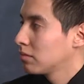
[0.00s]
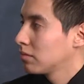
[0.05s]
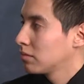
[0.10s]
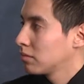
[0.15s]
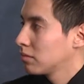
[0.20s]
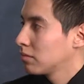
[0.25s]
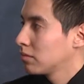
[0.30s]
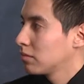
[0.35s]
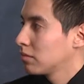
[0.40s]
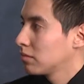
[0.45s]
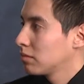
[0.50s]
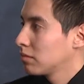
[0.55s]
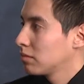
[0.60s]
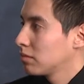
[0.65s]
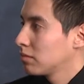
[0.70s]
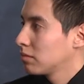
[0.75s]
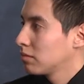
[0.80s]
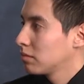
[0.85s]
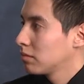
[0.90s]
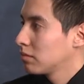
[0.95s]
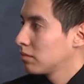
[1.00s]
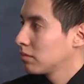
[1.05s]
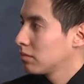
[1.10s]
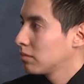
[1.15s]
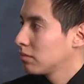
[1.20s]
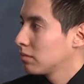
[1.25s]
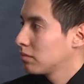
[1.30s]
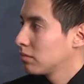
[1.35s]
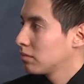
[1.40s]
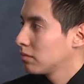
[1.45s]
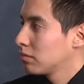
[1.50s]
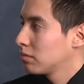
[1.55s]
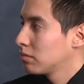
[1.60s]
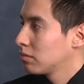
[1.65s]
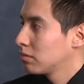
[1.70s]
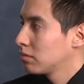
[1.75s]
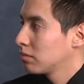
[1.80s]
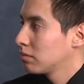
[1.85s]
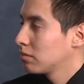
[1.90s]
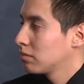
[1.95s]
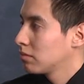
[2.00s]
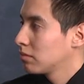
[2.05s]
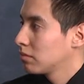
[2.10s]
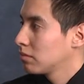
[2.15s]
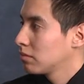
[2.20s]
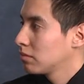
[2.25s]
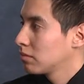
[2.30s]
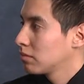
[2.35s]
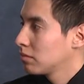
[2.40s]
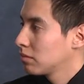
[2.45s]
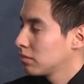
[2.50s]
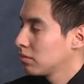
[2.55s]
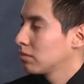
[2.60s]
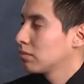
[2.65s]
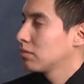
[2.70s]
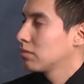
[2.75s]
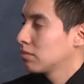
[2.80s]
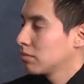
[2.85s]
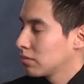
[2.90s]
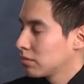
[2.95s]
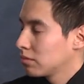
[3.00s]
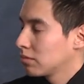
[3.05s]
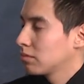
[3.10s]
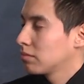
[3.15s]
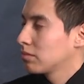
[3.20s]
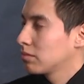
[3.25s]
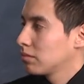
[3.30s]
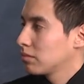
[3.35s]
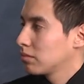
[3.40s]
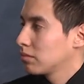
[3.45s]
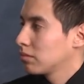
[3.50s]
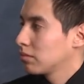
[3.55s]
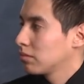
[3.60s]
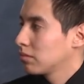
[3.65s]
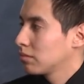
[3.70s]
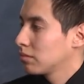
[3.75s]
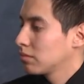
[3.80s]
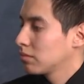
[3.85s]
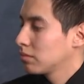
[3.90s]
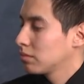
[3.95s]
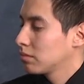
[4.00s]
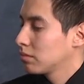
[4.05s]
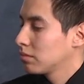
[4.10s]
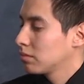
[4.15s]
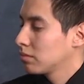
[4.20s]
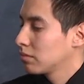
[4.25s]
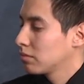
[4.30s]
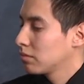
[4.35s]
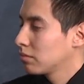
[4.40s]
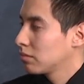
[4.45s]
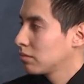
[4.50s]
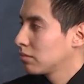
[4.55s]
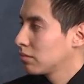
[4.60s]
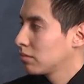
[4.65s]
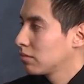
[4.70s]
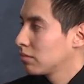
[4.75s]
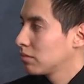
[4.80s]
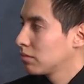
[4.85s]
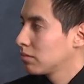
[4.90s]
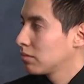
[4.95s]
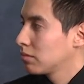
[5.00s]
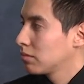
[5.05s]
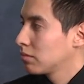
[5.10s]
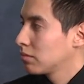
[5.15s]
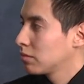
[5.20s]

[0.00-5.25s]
The person shown says nothing.